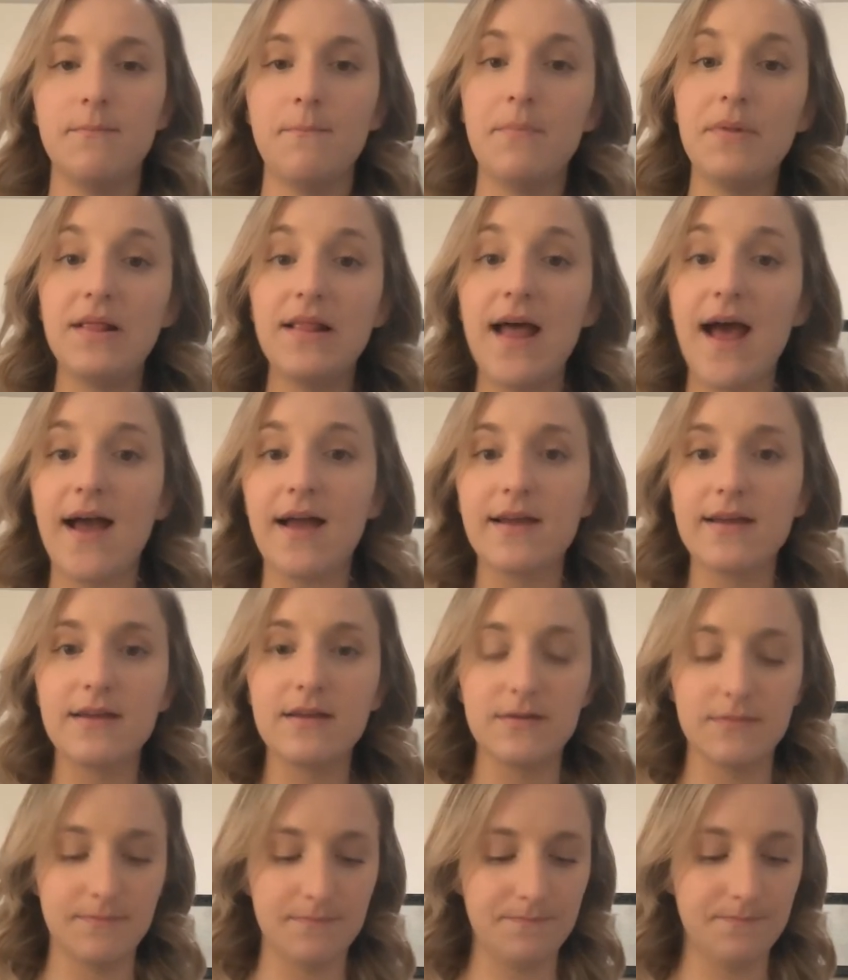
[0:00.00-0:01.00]
block.
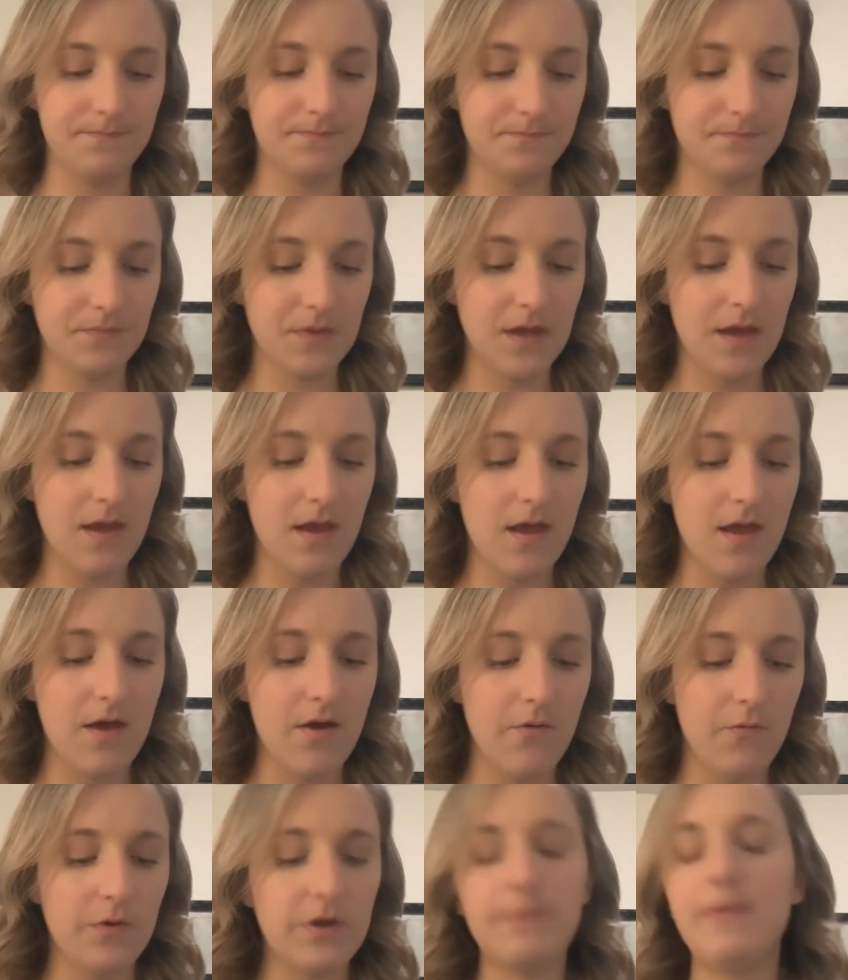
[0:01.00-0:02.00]

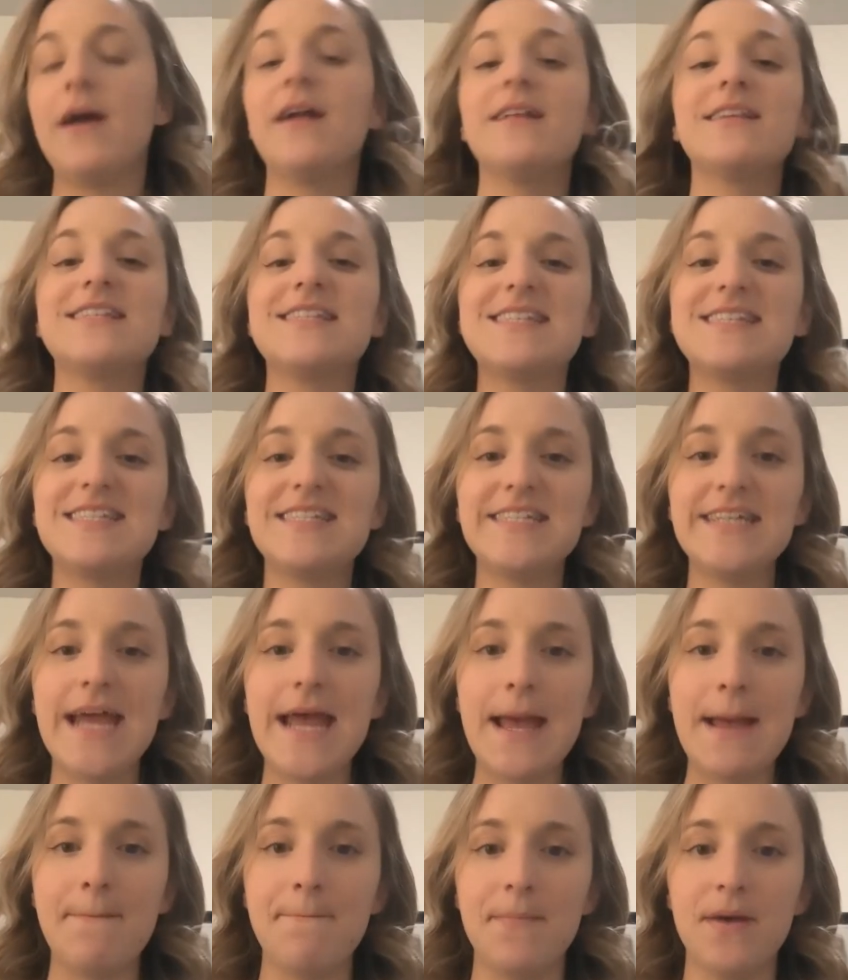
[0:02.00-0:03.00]
What about
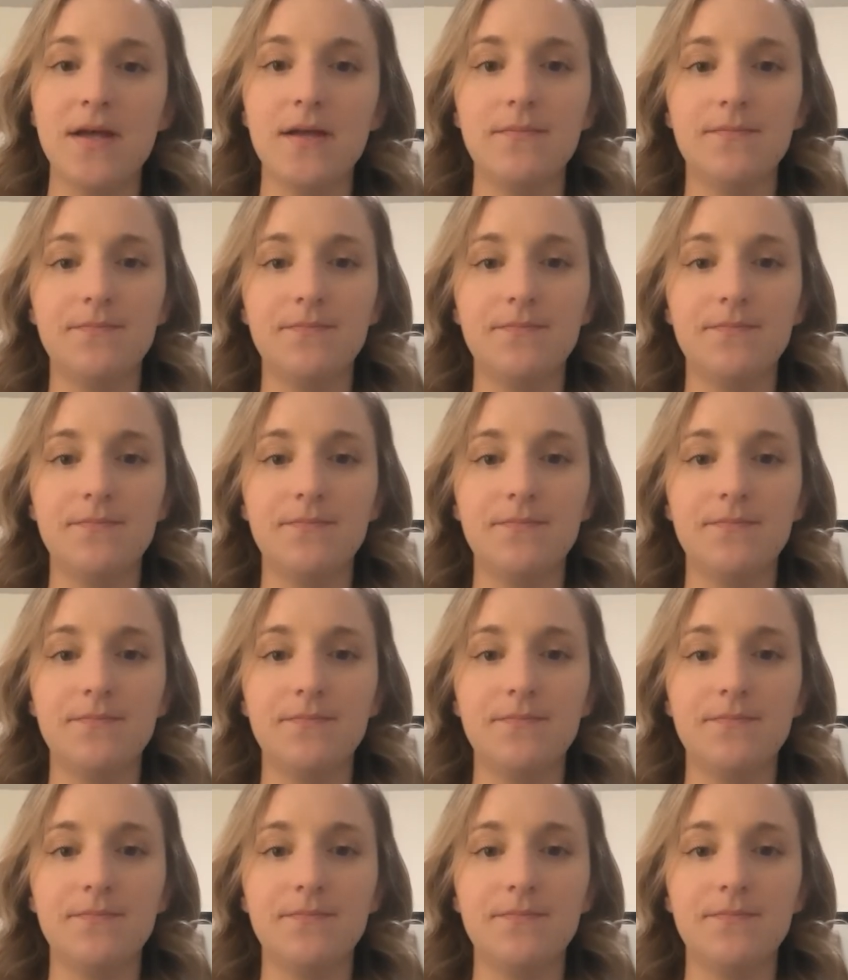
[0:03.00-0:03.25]
stem?